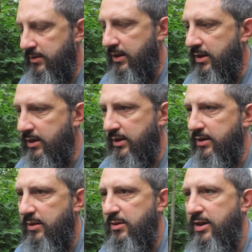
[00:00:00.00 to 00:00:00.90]
And I get,
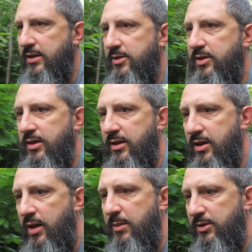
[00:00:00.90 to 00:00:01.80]
I've been getting this thing in the
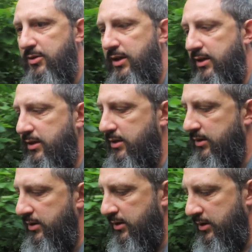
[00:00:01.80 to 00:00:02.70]
comments lately
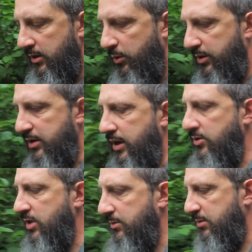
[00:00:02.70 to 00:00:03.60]
that, well, the
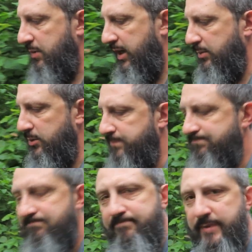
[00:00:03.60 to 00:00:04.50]
King James Bible,
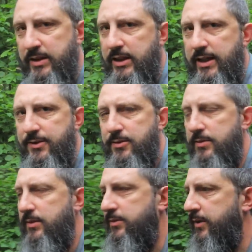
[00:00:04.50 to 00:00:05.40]
it's
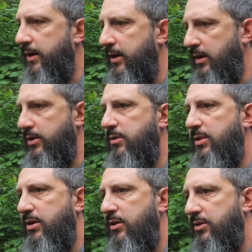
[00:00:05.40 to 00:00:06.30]
just not any good
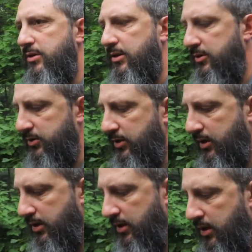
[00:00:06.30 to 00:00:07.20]
because it doesn't
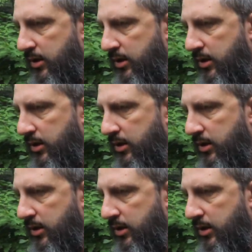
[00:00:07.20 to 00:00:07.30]
say